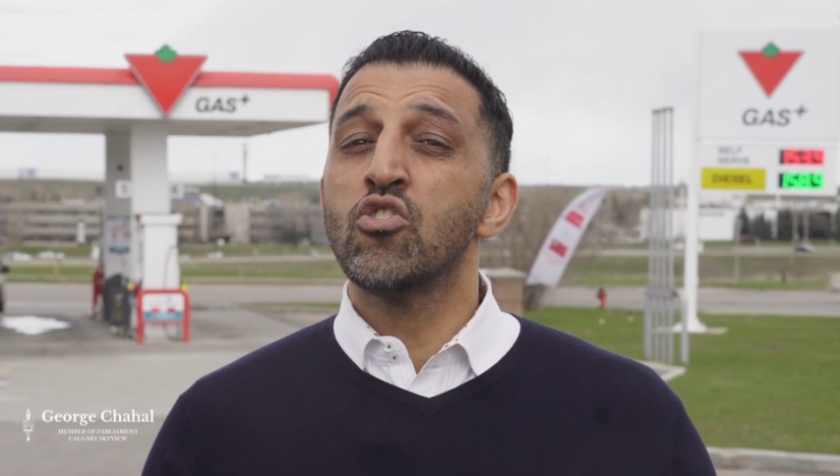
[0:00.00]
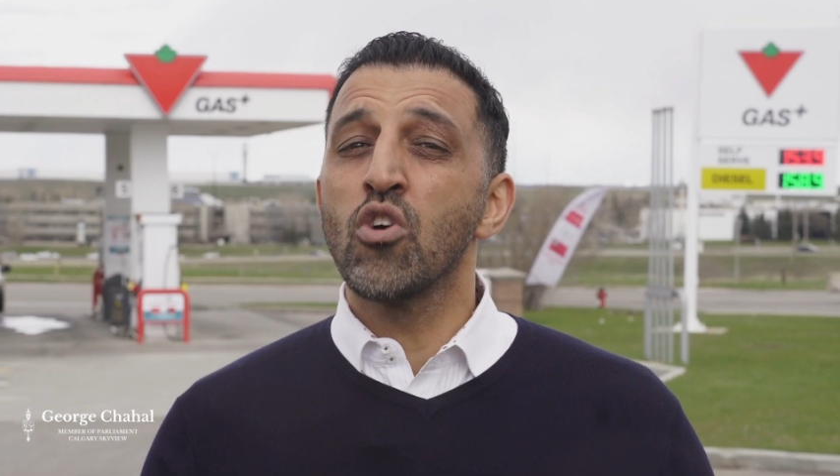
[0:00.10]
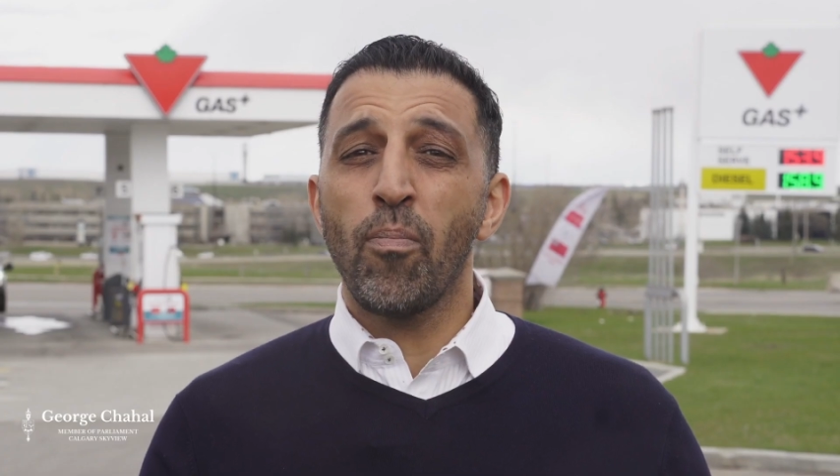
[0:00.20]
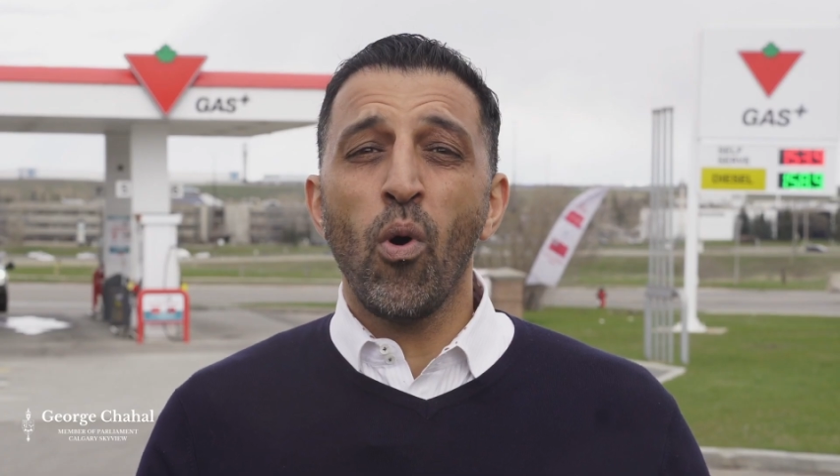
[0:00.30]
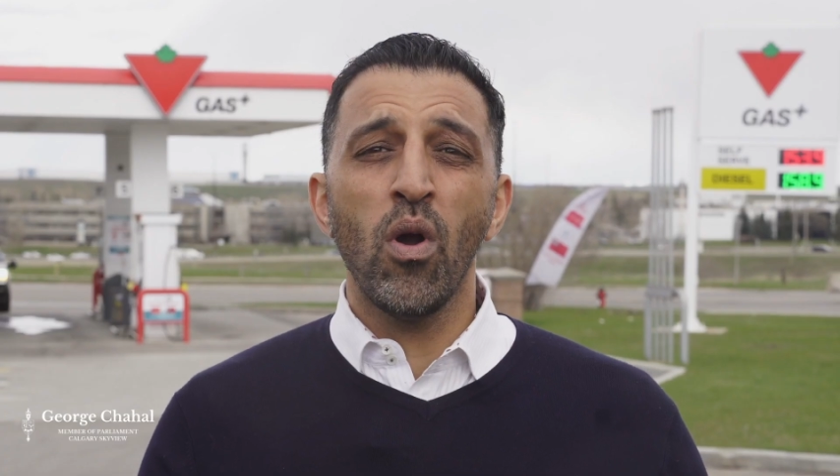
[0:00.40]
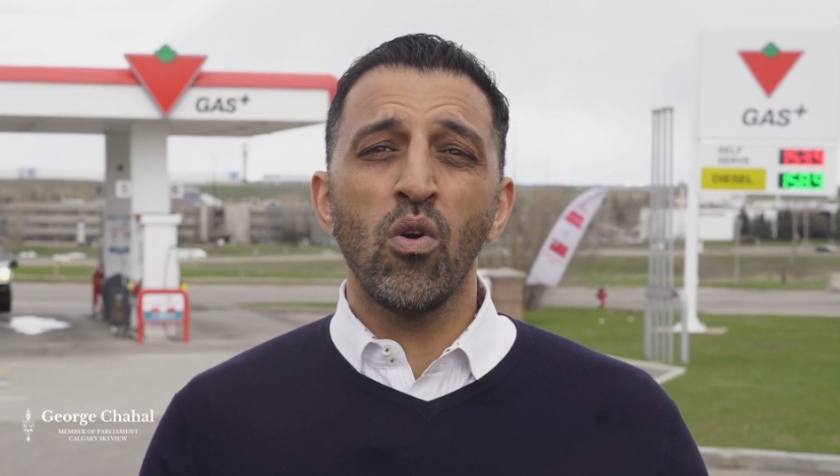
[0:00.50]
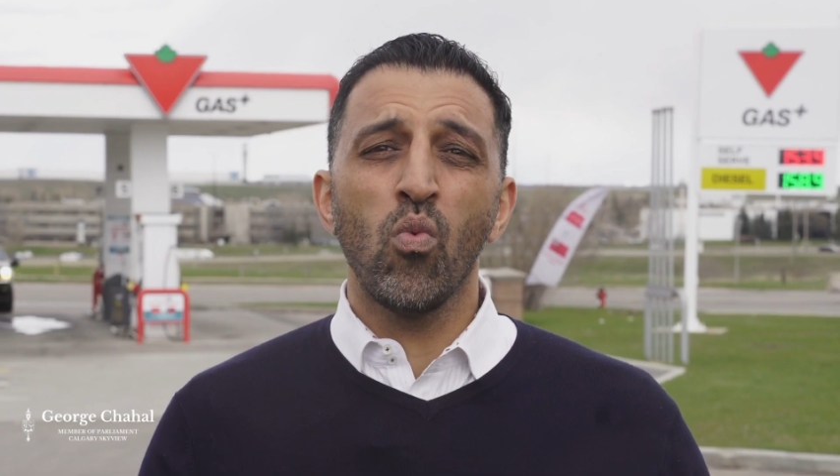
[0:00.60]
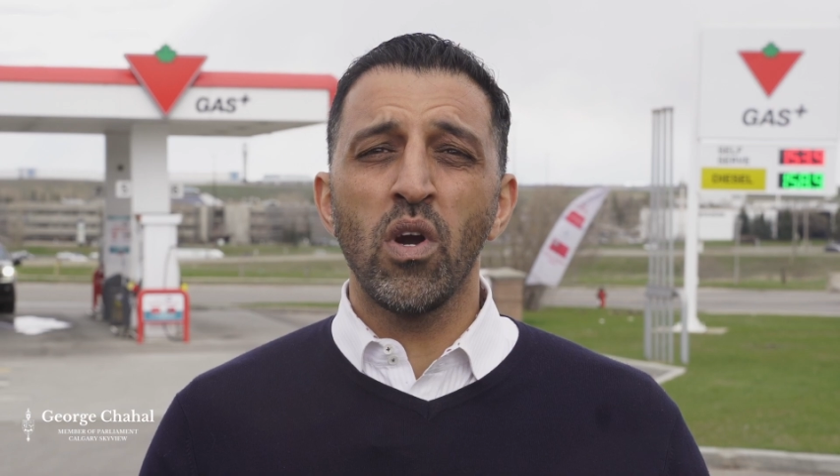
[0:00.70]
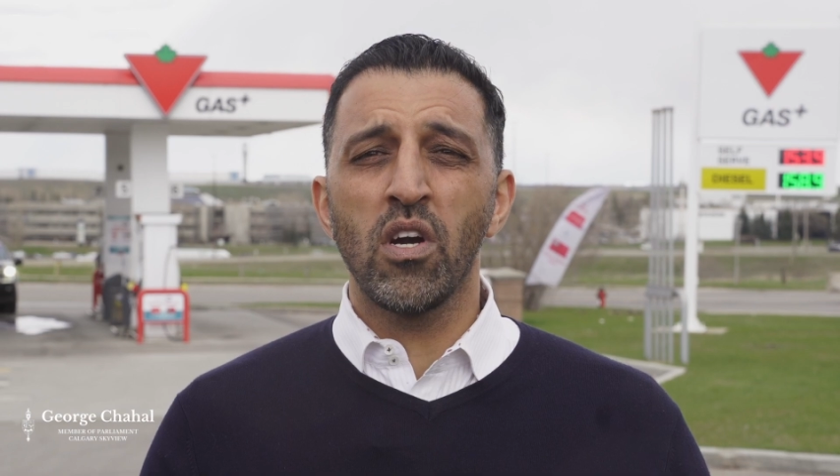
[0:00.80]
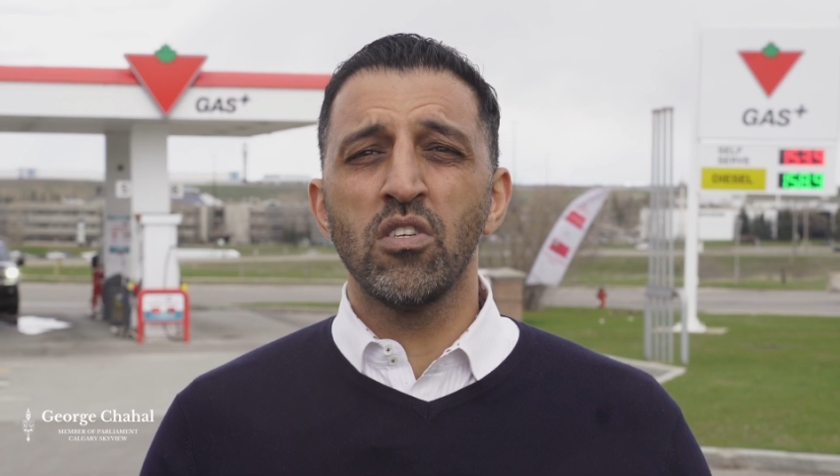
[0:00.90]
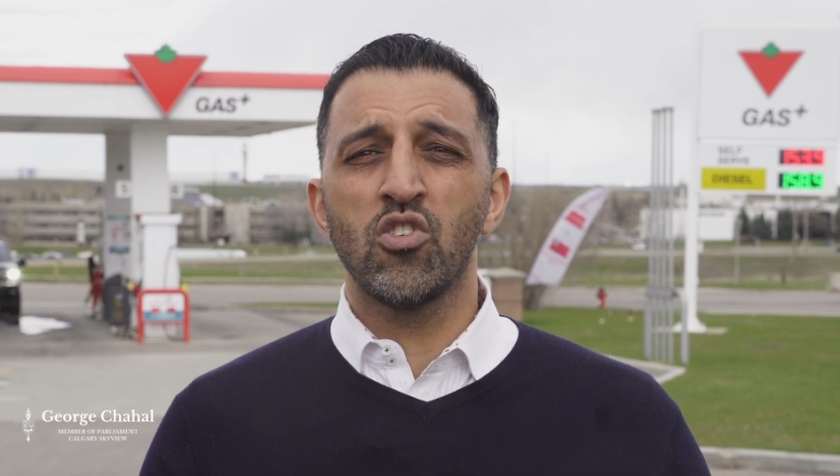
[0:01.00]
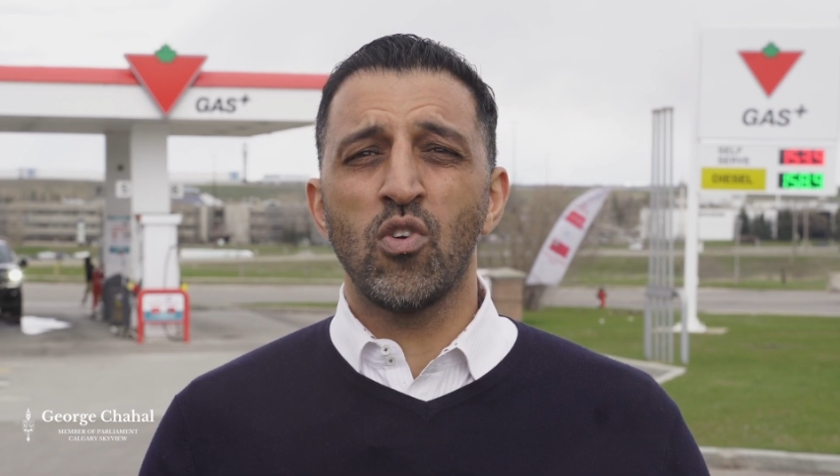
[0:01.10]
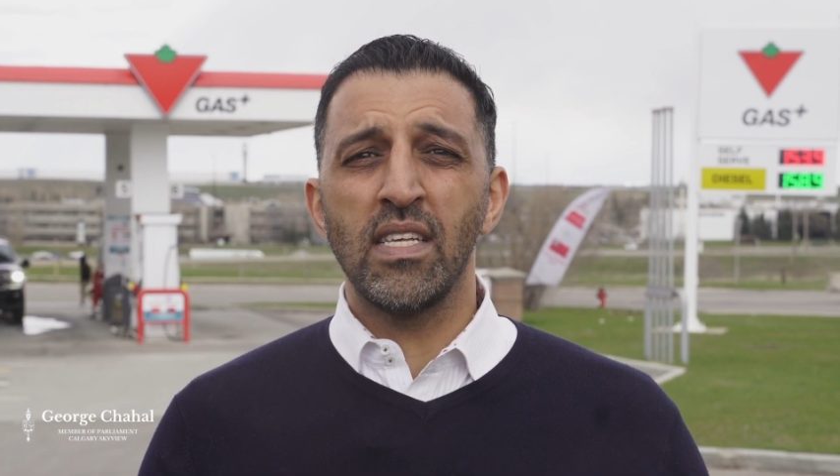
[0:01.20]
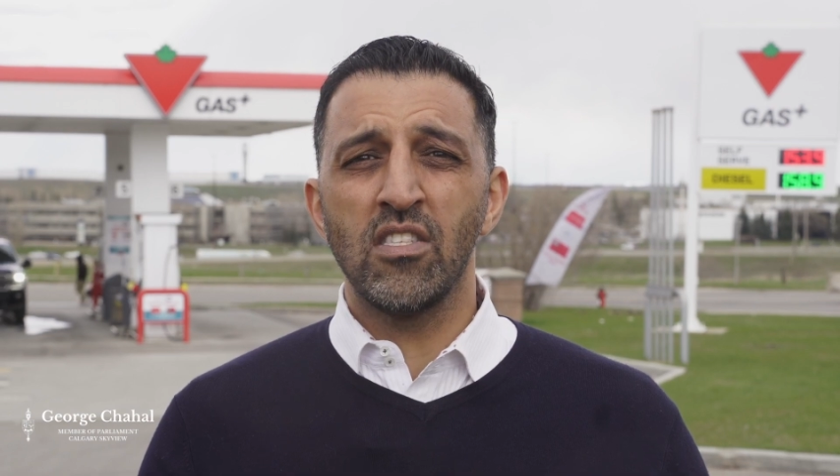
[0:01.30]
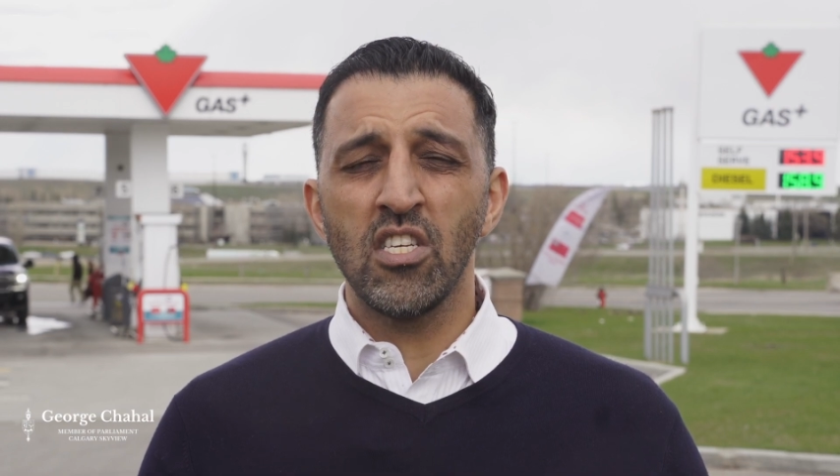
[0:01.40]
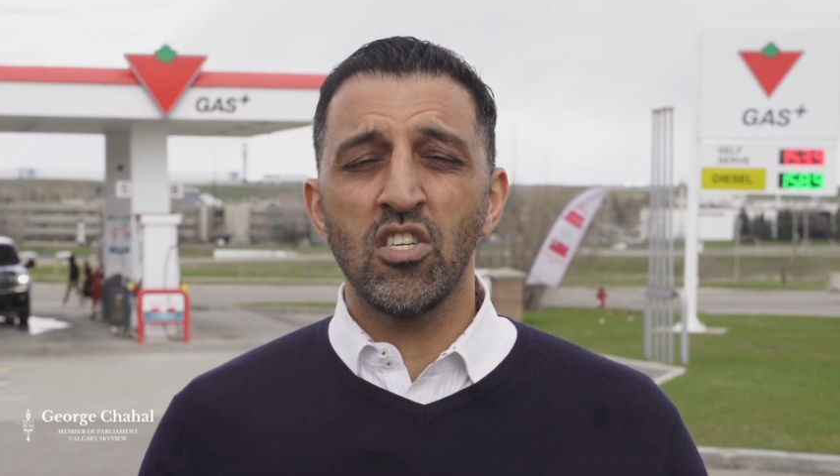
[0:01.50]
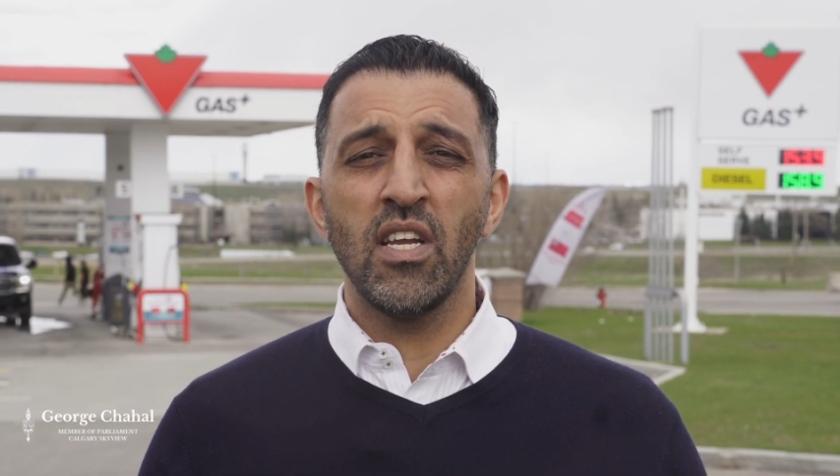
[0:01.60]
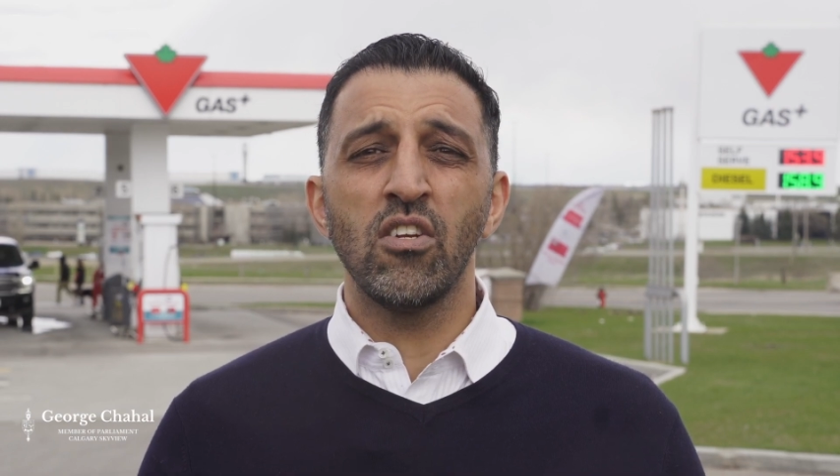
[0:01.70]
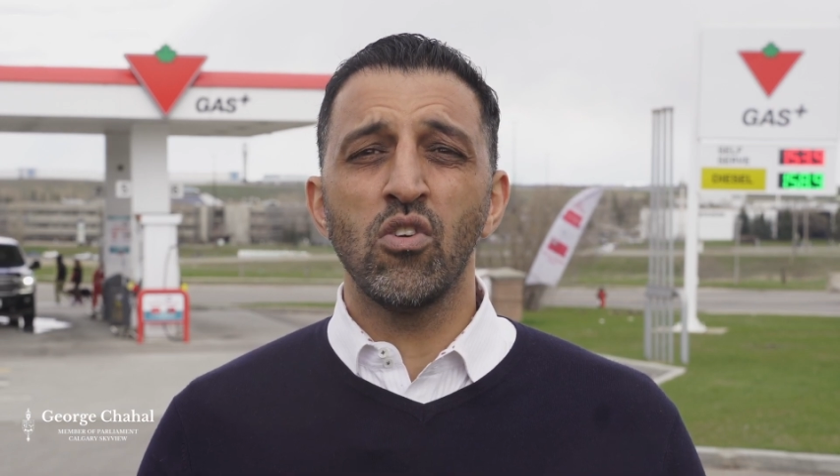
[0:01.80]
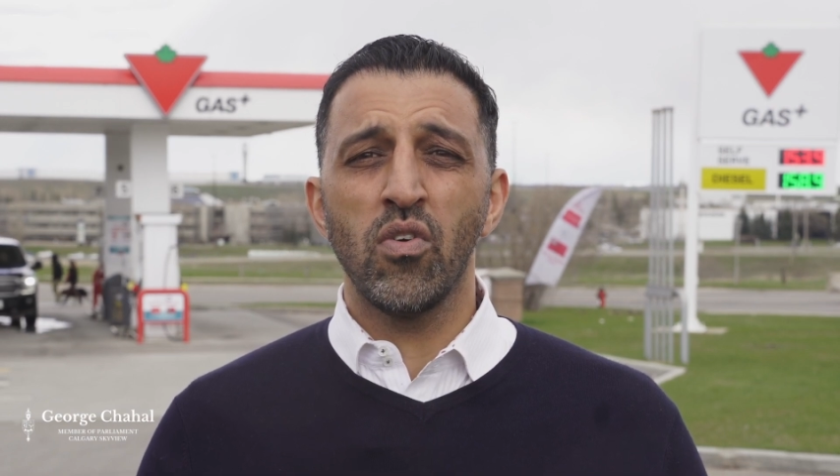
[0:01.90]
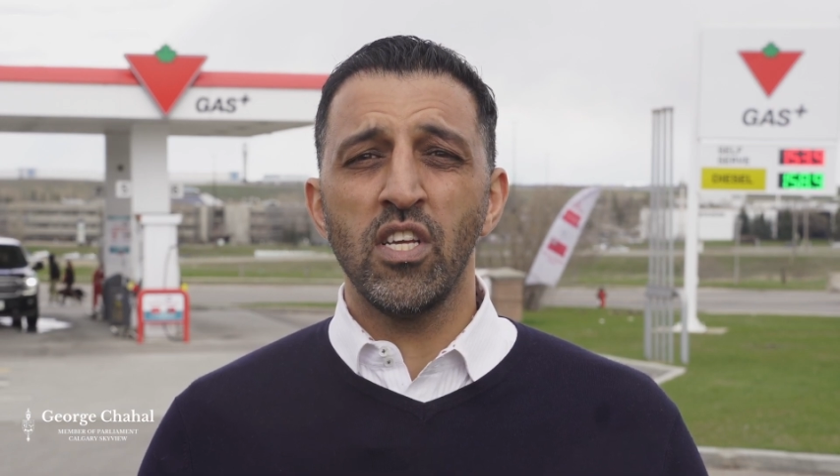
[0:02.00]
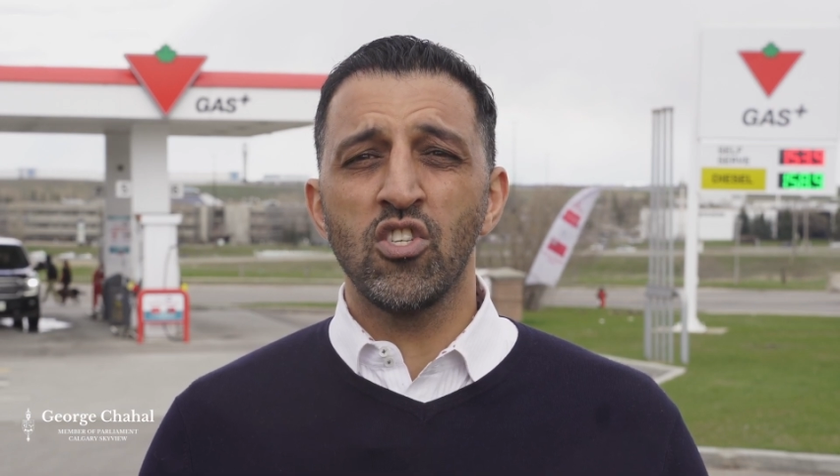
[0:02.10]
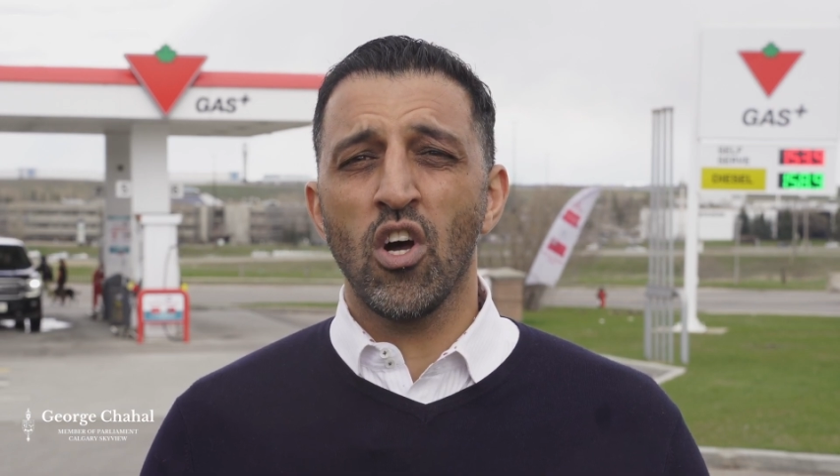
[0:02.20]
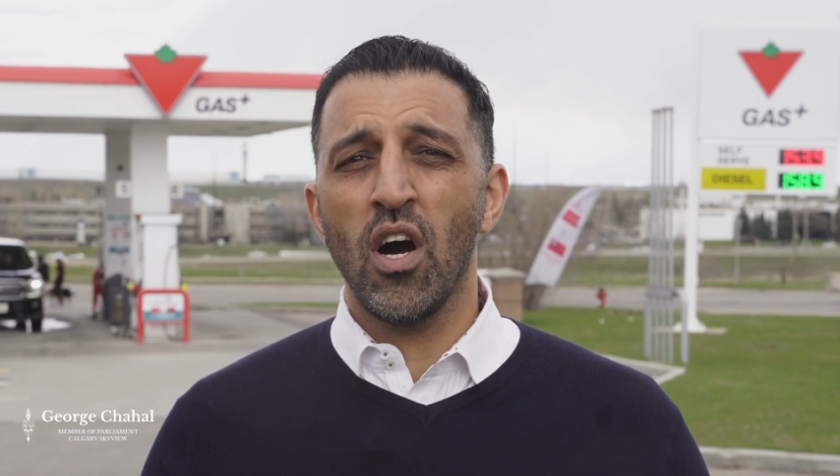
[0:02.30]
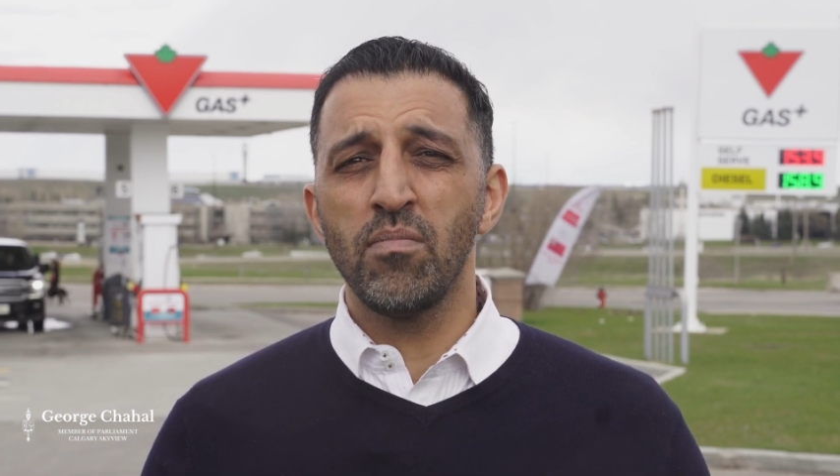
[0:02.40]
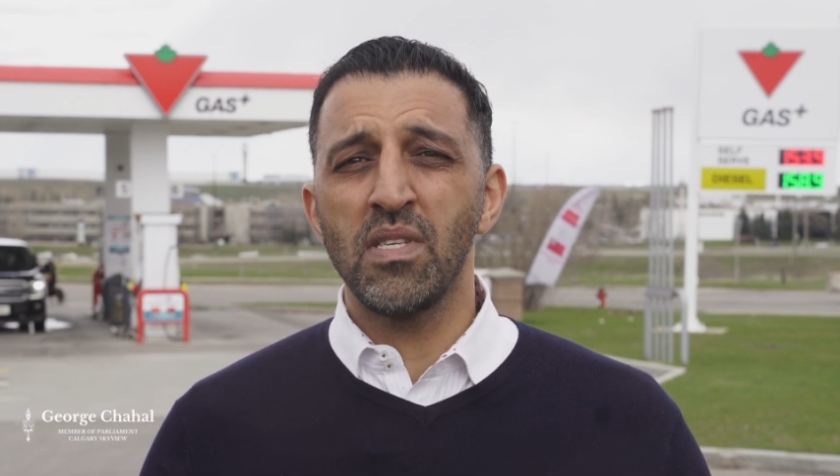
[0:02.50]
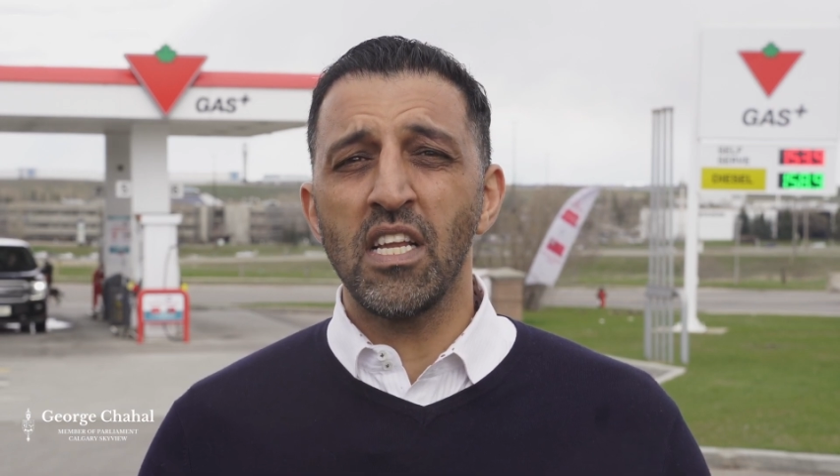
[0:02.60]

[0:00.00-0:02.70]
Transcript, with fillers: support workers transitioning to green jobs,